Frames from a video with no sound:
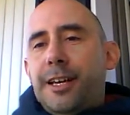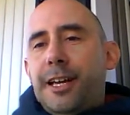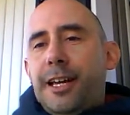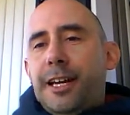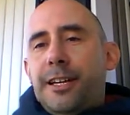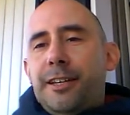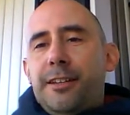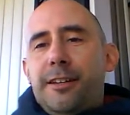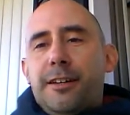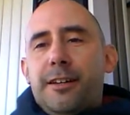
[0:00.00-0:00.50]

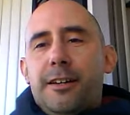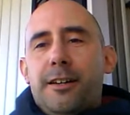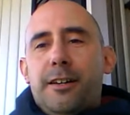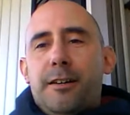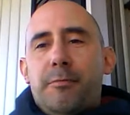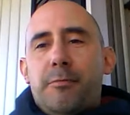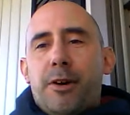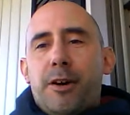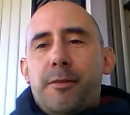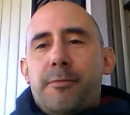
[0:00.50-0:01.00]
And
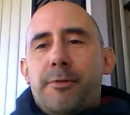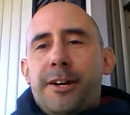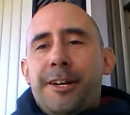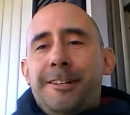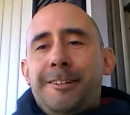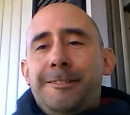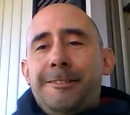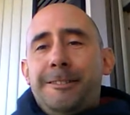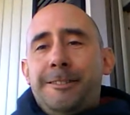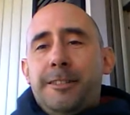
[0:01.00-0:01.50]
uh, Bri
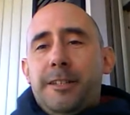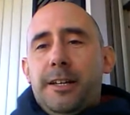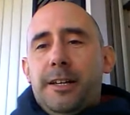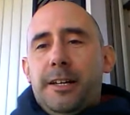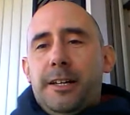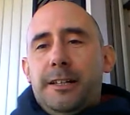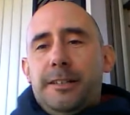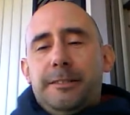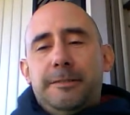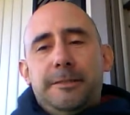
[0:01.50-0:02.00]
Brandon,
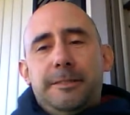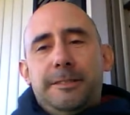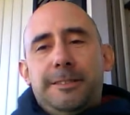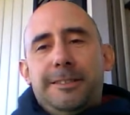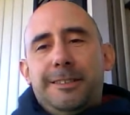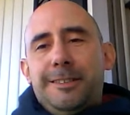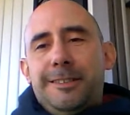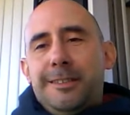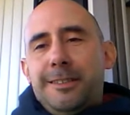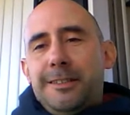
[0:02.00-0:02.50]
uh,
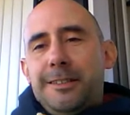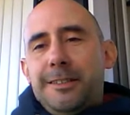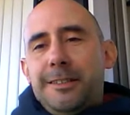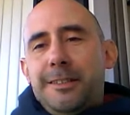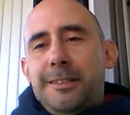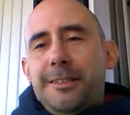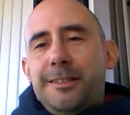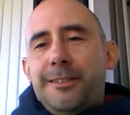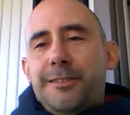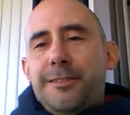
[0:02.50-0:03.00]

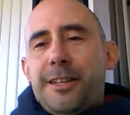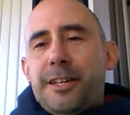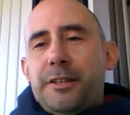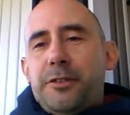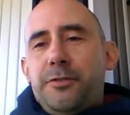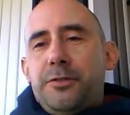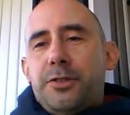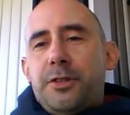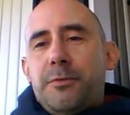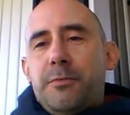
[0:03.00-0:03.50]

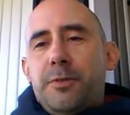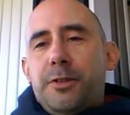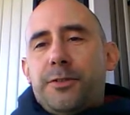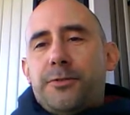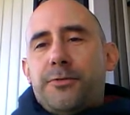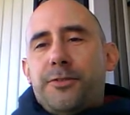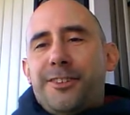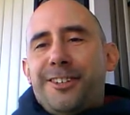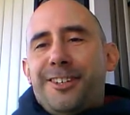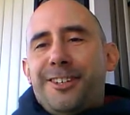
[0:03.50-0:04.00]
thank you so
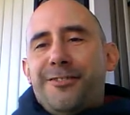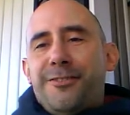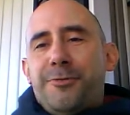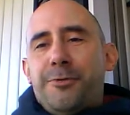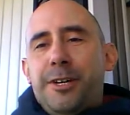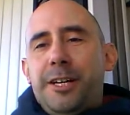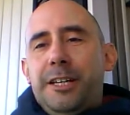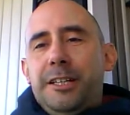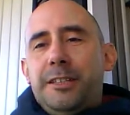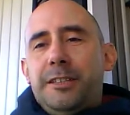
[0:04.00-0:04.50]
much for the
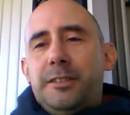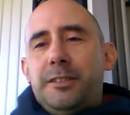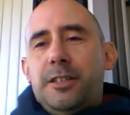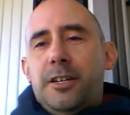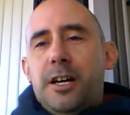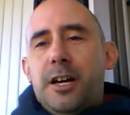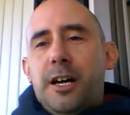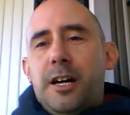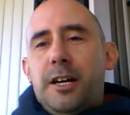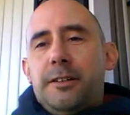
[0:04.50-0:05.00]
giveaway
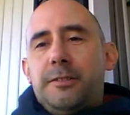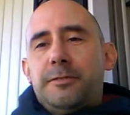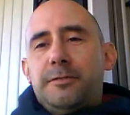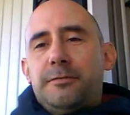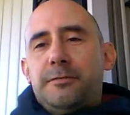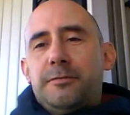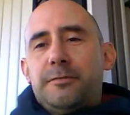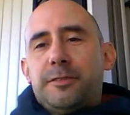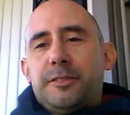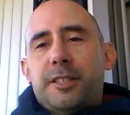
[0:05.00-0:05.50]
uh,
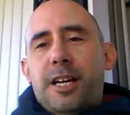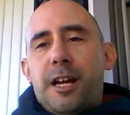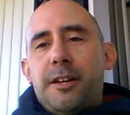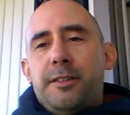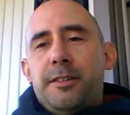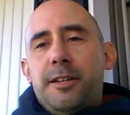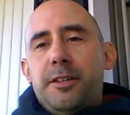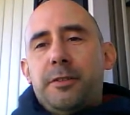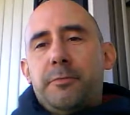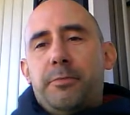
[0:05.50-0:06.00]

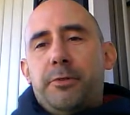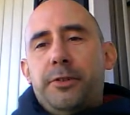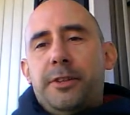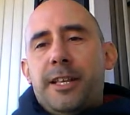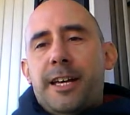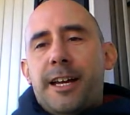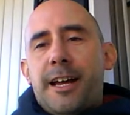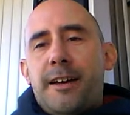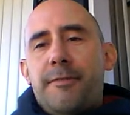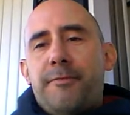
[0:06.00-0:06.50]
contest,
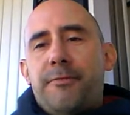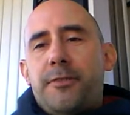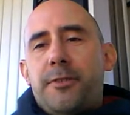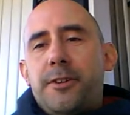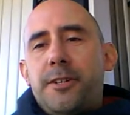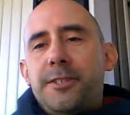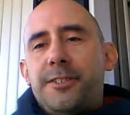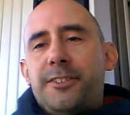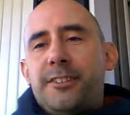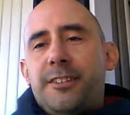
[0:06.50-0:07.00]
putting that on
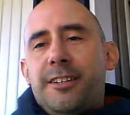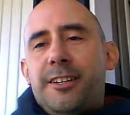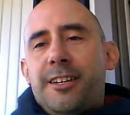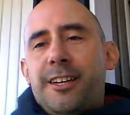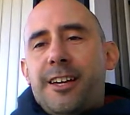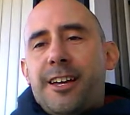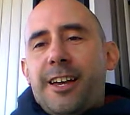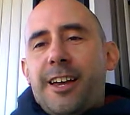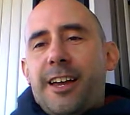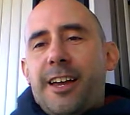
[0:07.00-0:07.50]
for us
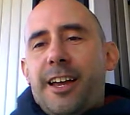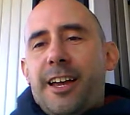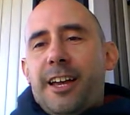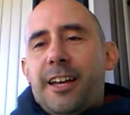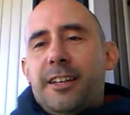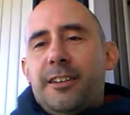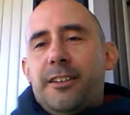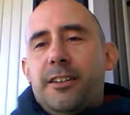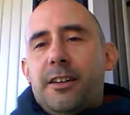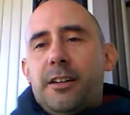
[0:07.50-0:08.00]

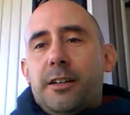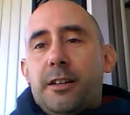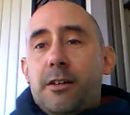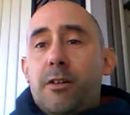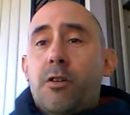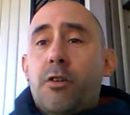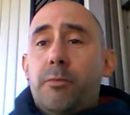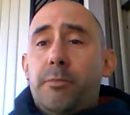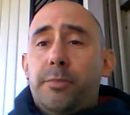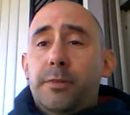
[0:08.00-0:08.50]
and uh,
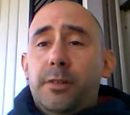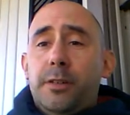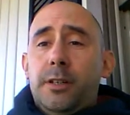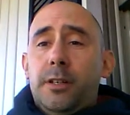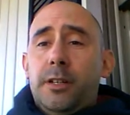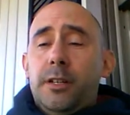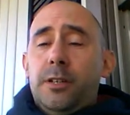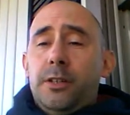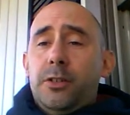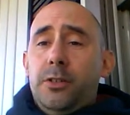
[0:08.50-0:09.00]
hope
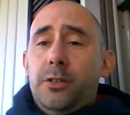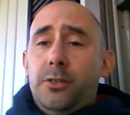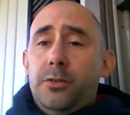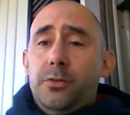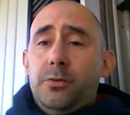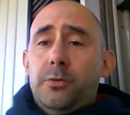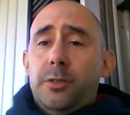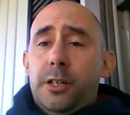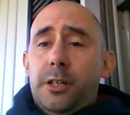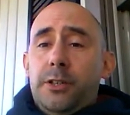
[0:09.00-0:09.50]

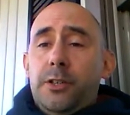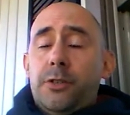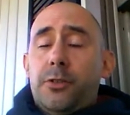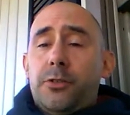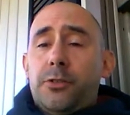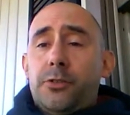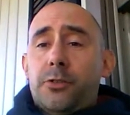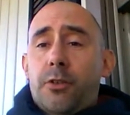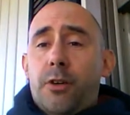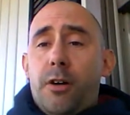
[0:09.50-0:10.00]
you and
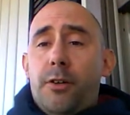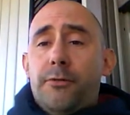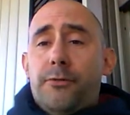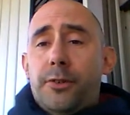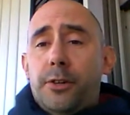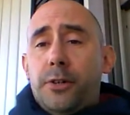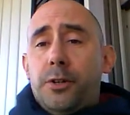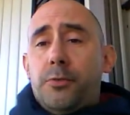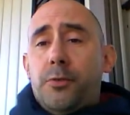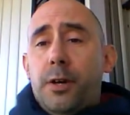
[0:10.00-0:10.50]
yours are all
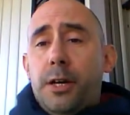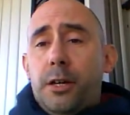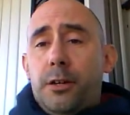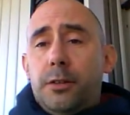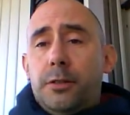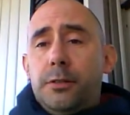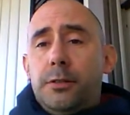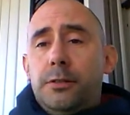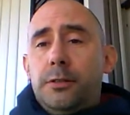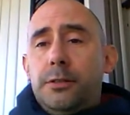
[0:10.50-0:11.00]
very
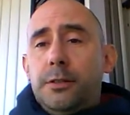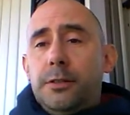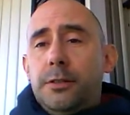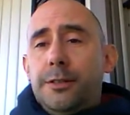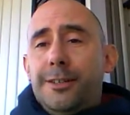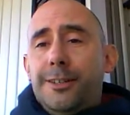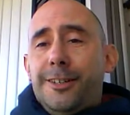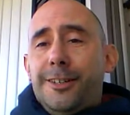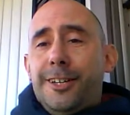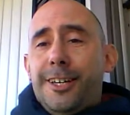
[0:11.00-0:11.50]
well.
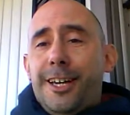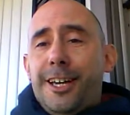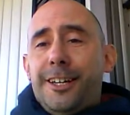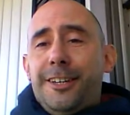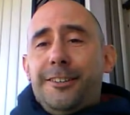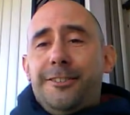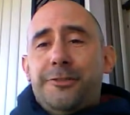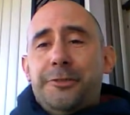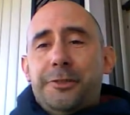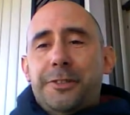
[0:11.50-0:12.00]

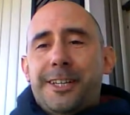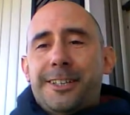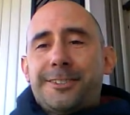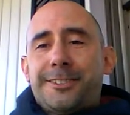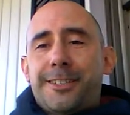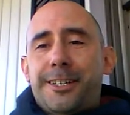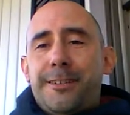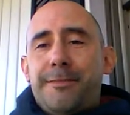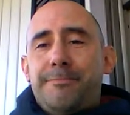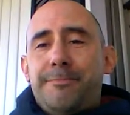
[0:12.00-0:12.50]
And until
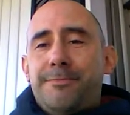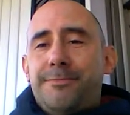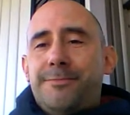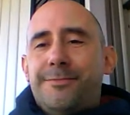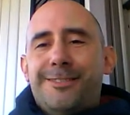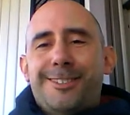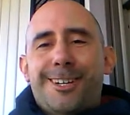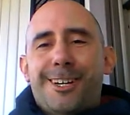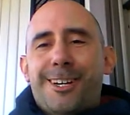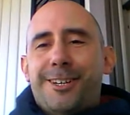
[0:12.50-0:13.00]
next time,
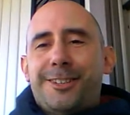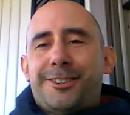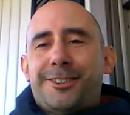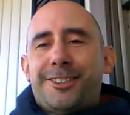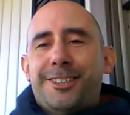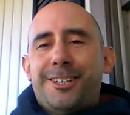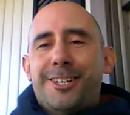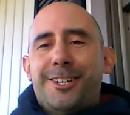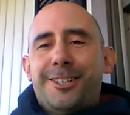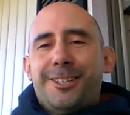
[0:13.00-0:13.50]
I'll
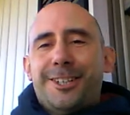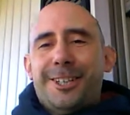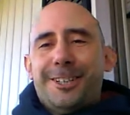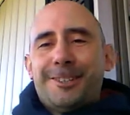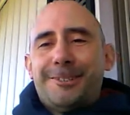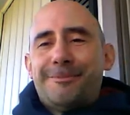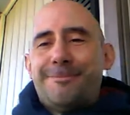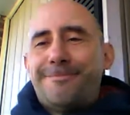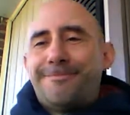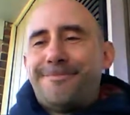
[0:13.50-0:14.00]
see y'all
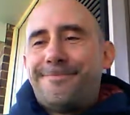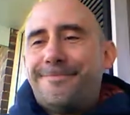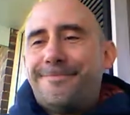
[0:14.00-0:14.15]
later.